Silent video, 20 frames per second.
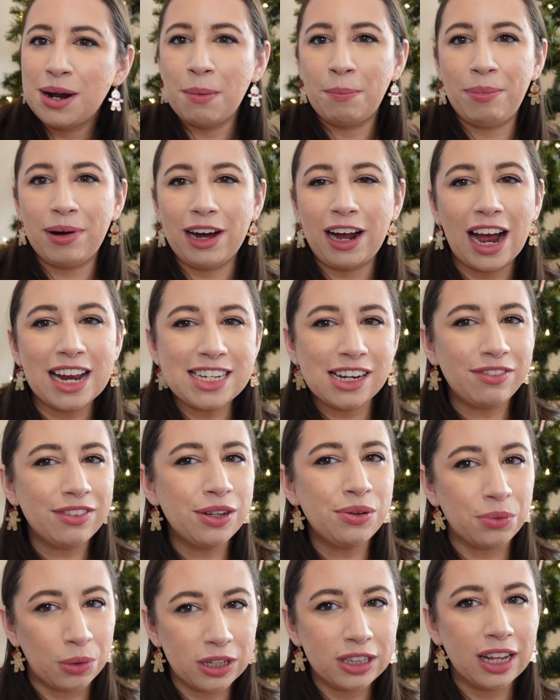but I
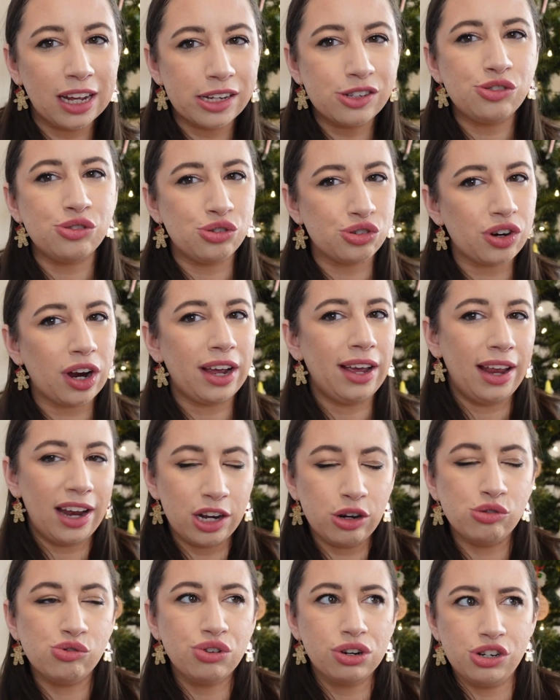definitely would like to try a
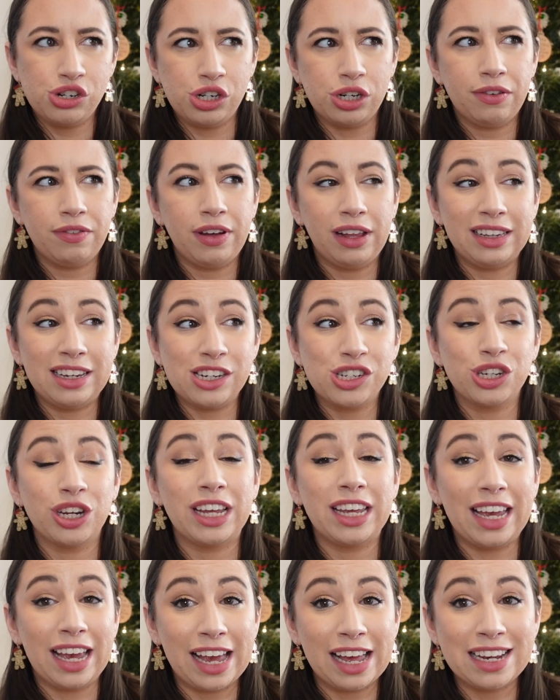Neutrogena foundation
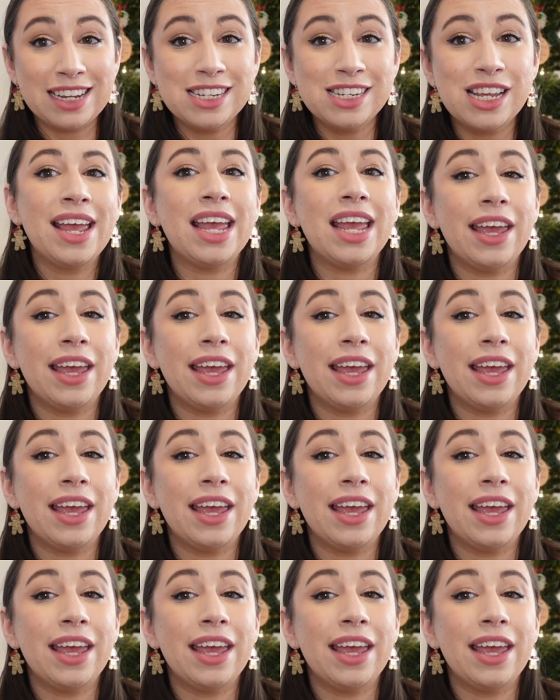again.